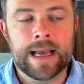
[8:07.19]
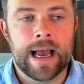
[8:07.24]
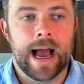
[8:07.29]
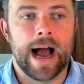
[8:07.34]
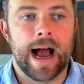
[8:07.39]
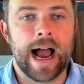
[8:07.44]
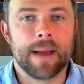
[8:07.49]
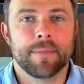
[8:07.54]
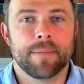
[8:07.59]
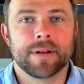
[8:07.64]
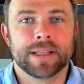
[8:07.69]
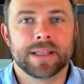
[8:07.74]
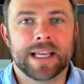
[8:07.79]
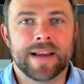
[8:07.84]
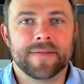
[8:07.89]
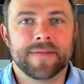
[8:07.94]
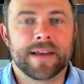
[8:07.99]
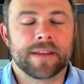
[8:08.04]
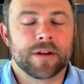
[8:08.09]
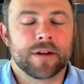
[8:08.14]
I
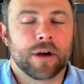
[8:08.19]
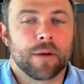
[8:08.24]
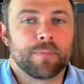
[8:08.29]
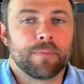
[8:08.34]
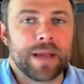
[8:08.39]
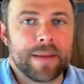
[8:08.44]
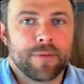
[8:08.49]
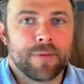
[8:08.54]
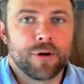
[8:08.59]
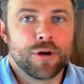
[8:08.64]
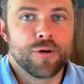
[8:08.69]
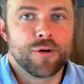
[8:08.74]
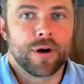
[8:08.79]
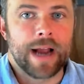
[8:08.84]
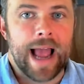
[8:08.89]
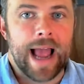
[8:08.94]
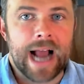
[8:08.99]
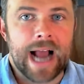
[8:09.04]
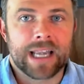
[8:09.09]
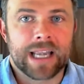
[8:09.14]
believe that there are people who
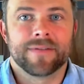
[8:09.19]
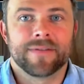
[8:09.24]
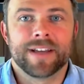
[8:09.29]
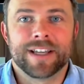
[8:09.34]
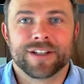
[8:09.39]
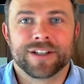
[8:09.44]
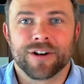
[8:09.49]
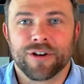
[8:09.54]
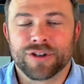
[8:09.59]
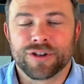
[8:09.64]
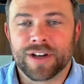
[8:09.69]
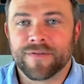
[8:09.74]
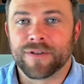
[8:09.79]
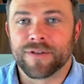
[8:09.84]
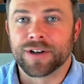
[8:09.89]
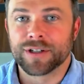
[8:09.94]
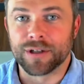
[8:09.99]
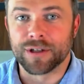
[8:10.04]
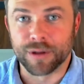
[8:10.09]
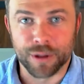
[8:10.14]
are actively searching for
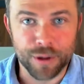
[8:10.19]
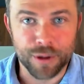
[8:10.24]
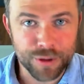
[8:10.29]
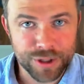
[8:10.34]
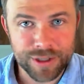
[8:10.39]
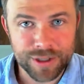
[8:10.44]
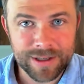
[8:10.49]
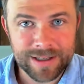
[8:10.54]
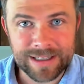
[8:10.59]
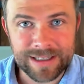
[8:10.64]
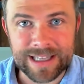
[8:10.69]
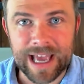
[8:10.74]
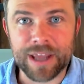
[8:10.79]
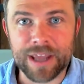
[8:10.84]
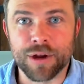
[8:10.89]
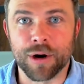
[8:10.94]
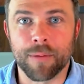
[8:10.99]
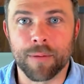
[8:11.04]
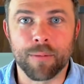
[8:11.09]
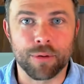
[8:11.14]
solutions that
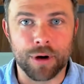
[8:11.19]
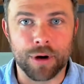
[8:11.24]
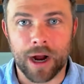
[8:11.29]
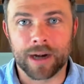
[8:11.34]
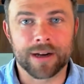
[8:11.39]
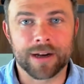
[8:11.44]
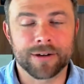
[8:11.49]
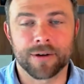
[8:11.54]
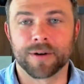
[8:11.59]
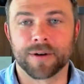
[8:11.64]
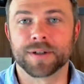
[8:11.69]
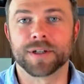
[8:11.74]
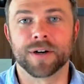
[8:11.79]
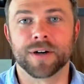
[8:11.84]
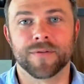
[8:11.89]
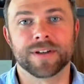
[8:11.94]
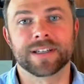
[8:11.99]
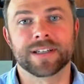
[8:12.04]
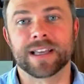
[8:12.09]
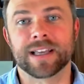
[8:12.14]
your product or
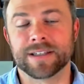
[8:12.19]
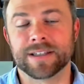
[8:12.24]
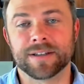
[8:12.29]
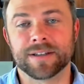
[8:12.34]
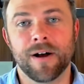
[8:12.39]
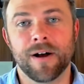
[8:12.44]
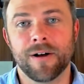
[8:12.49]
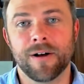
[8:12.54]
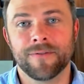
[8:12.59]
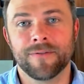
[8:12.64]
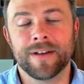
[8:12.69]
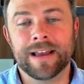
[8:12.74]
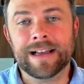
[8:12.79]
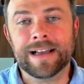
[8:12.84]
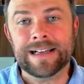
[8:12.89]
service can solve.